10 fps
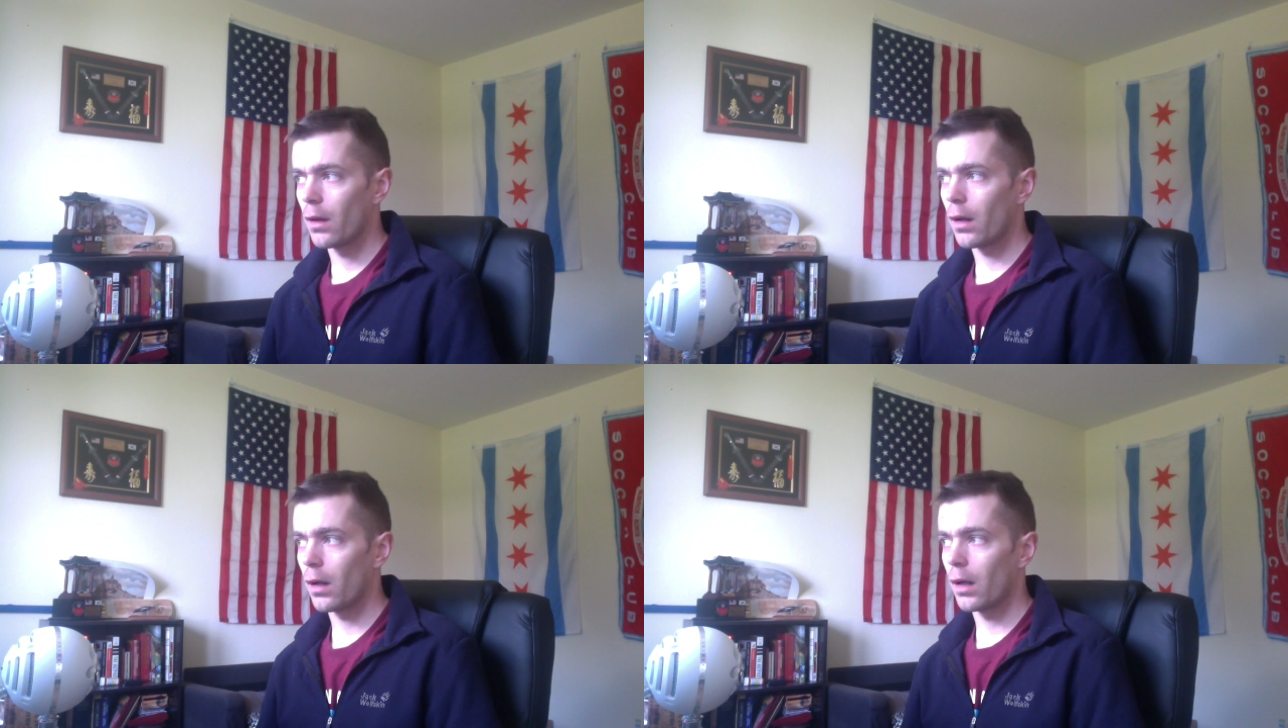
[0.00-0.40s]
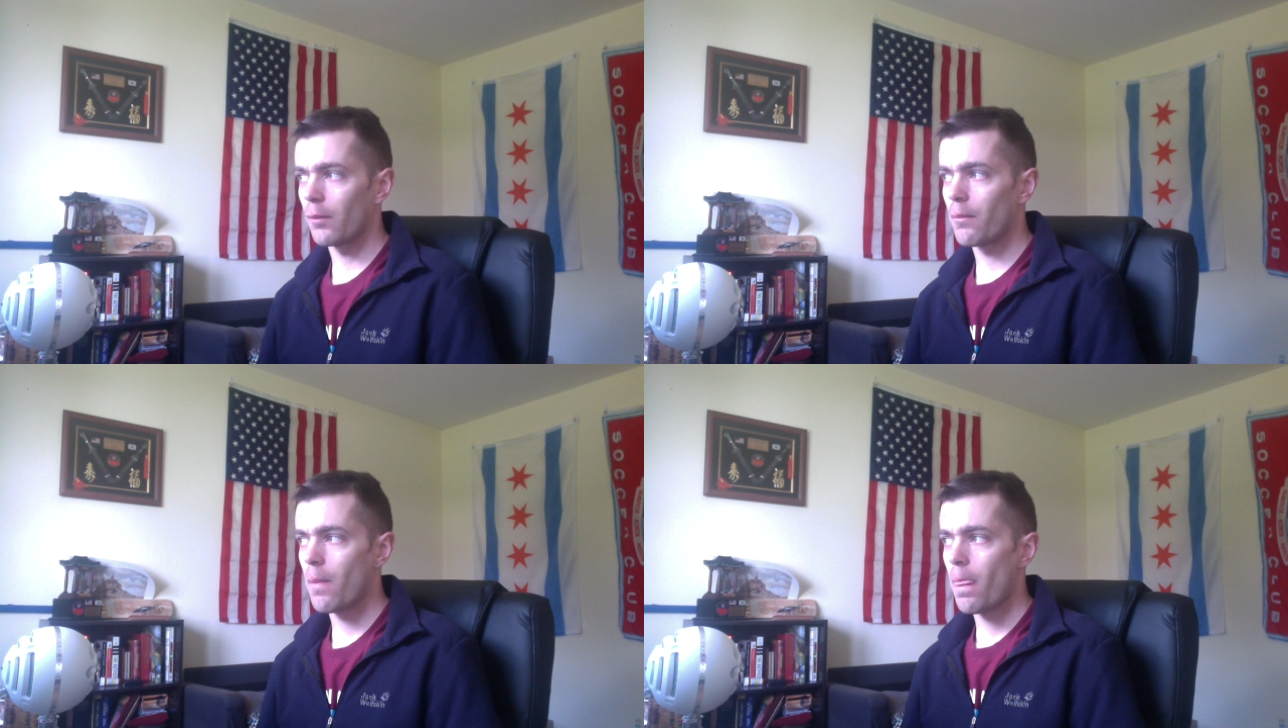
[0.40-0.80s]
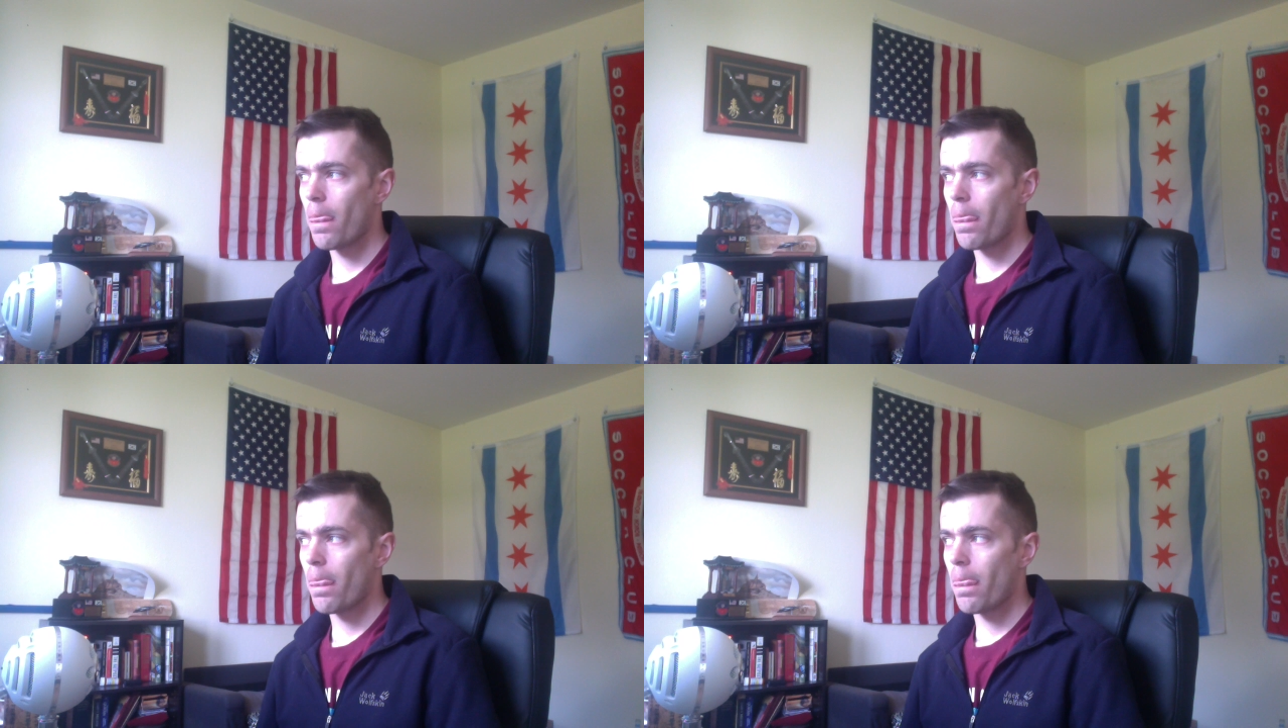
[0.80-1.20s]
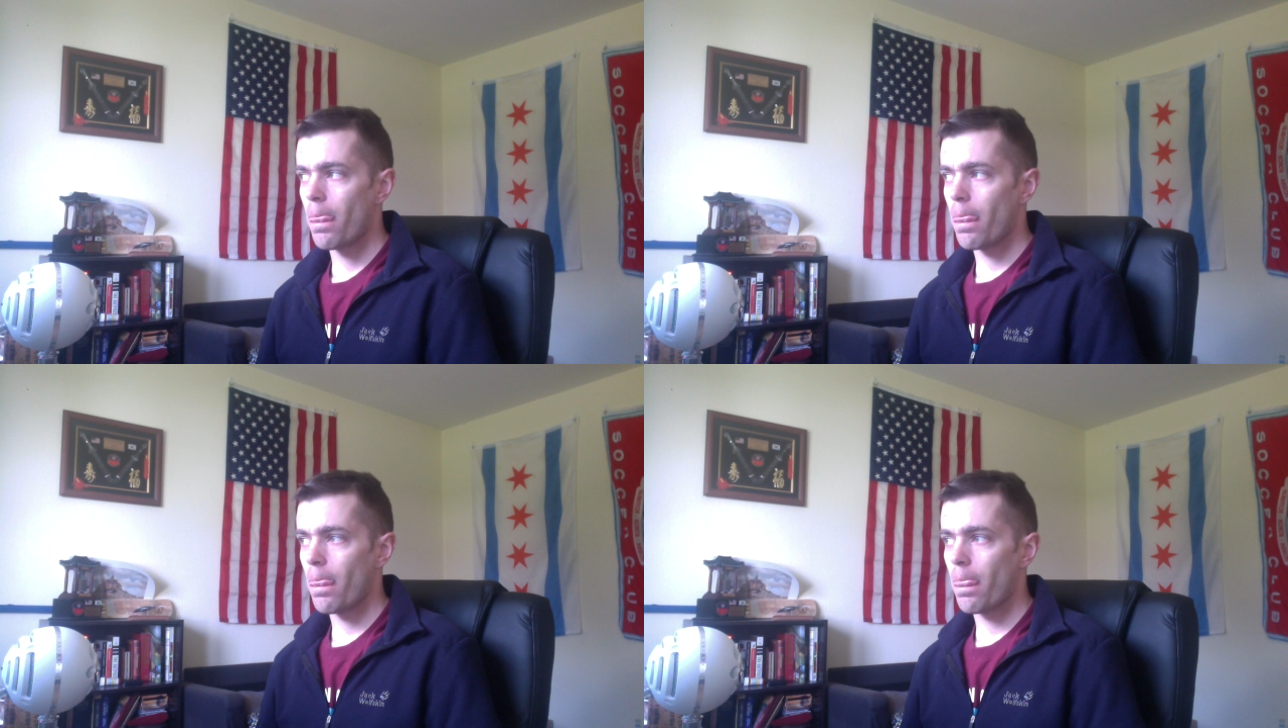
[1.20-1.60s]
And
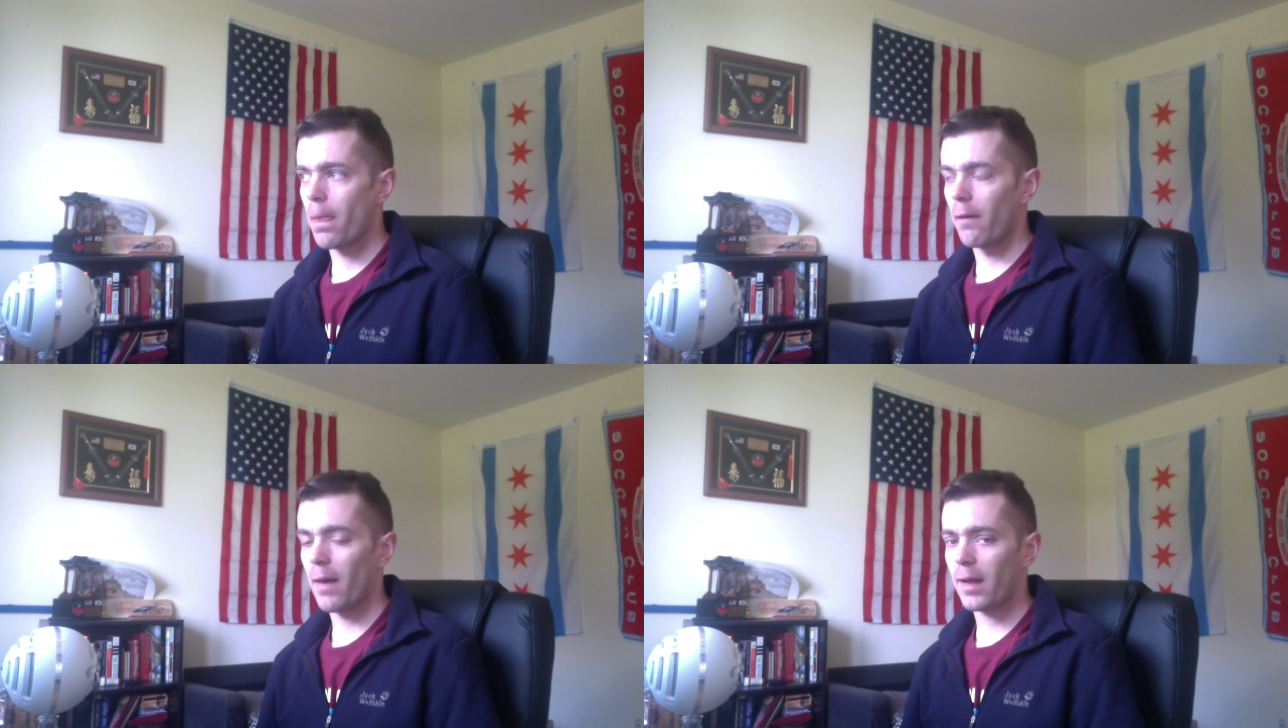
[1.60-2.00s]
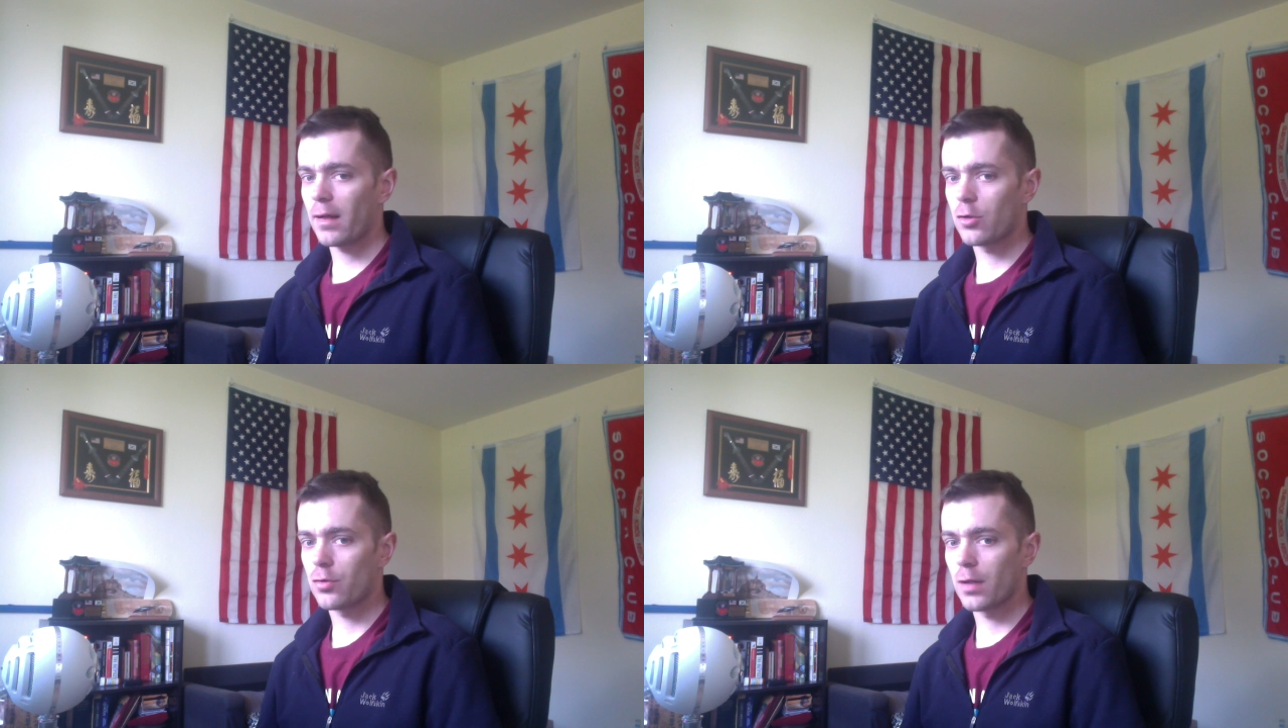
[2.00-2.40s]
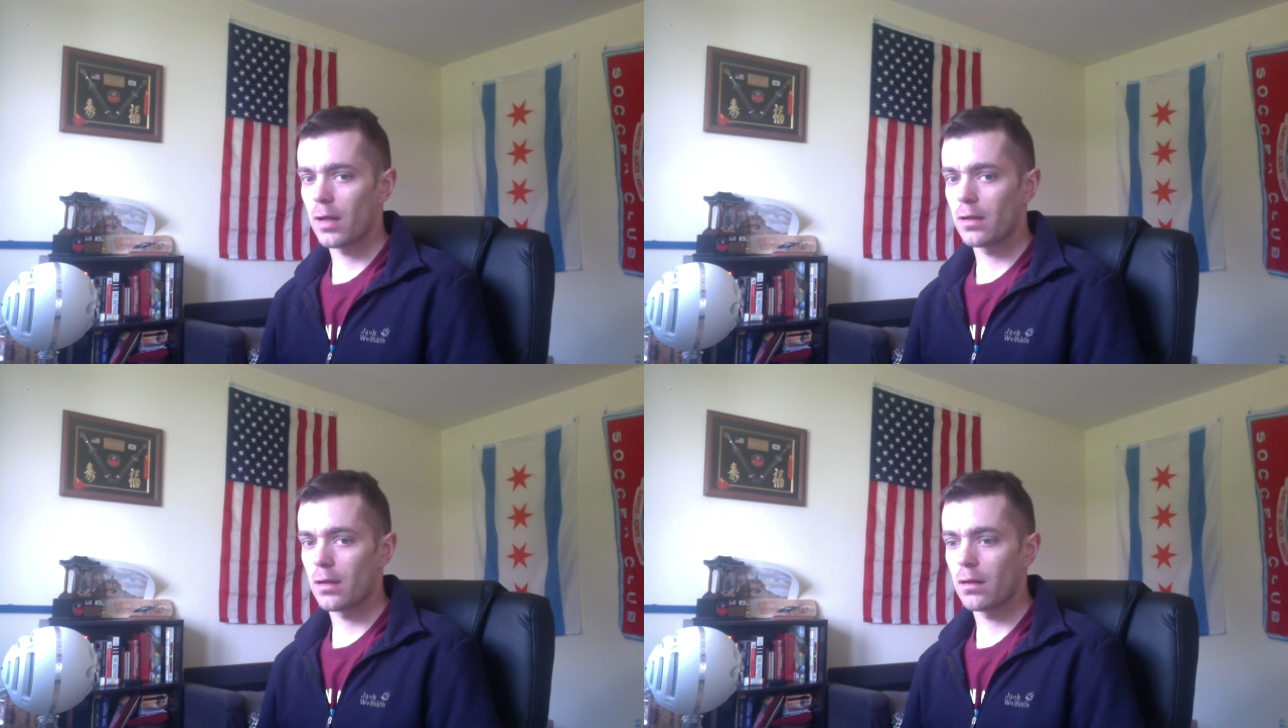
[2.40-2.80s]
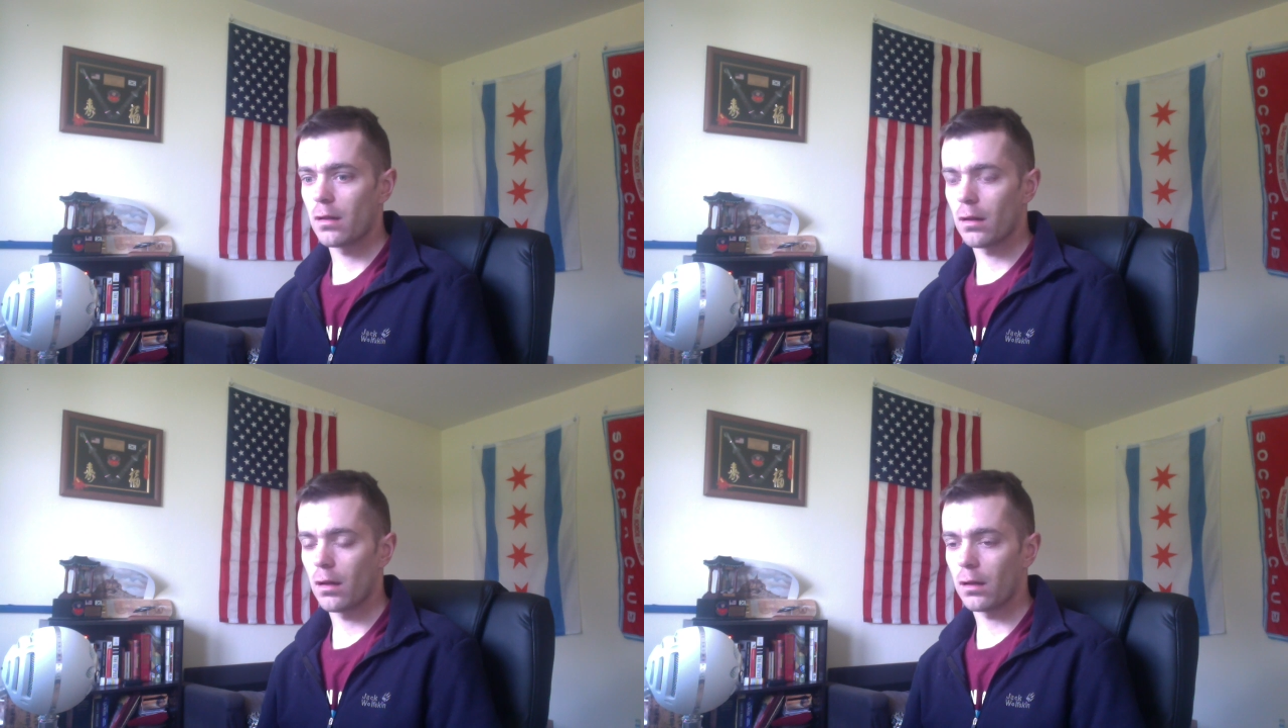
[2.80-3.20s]
that kind of created
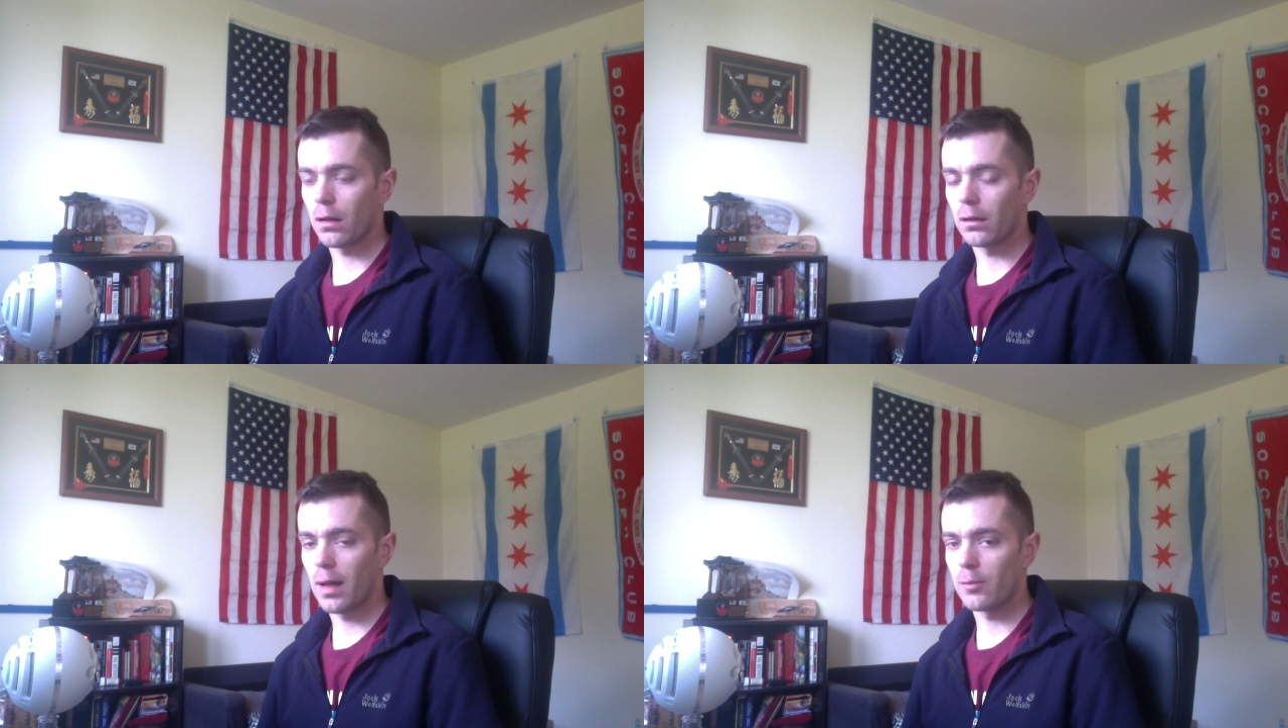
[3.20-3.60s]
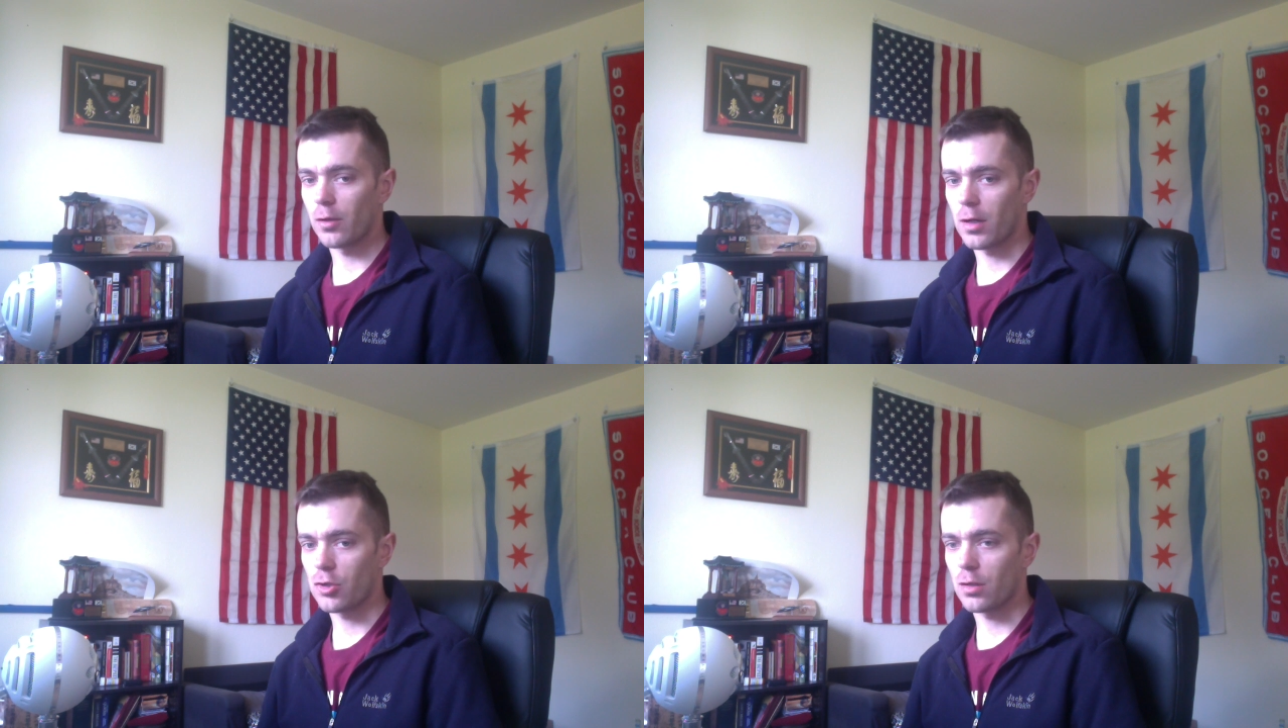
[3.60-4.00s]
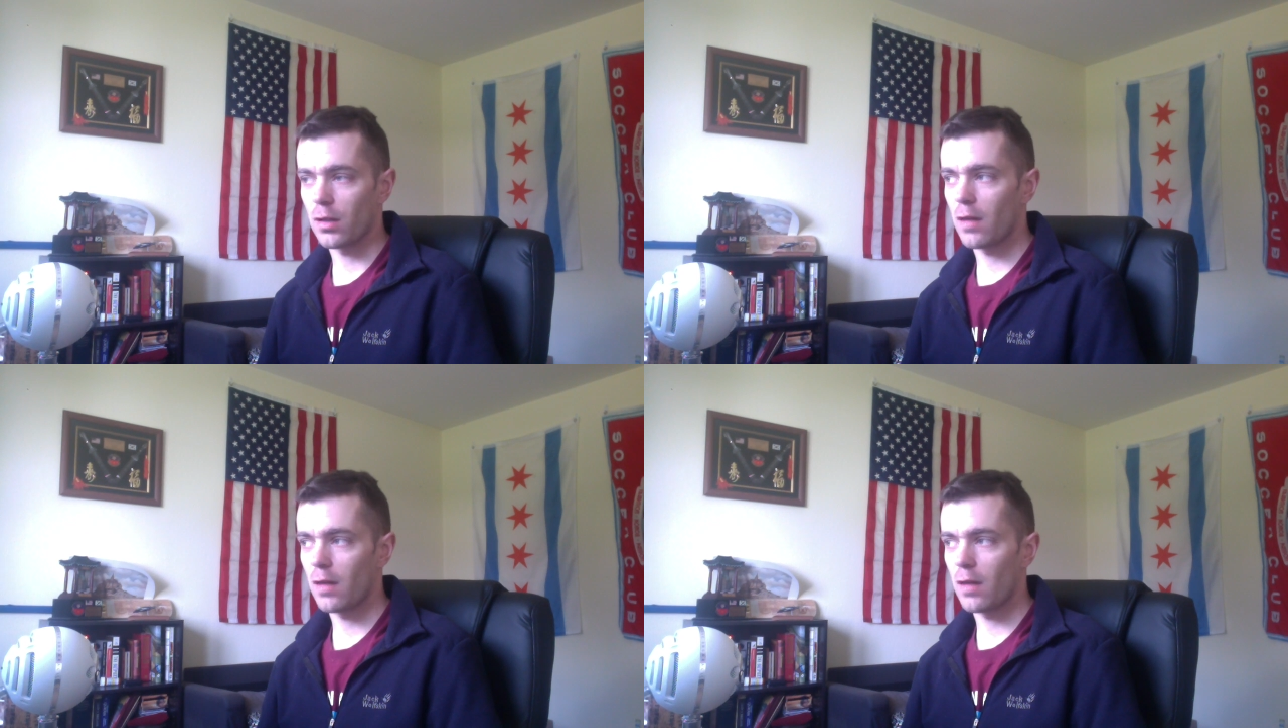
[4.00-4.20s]
a conglomeration.